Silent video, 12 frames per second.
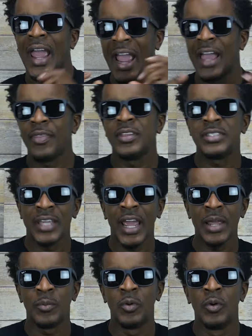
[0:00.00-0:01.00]
at the
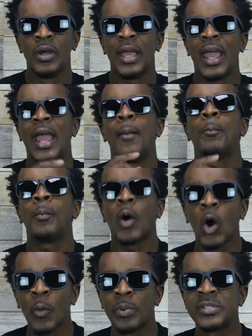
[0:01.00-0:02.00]
table and
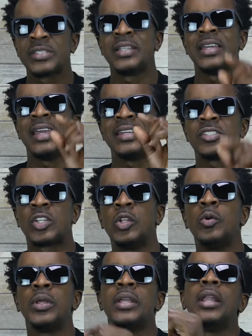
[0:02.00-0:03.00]
purposely
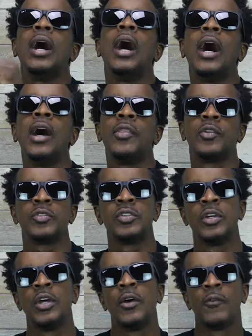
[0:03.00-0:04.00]
excluding others
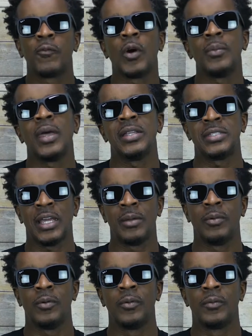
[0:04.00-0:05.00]
from that
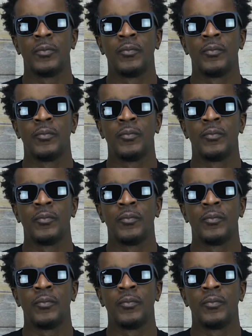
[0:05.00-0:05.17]
table.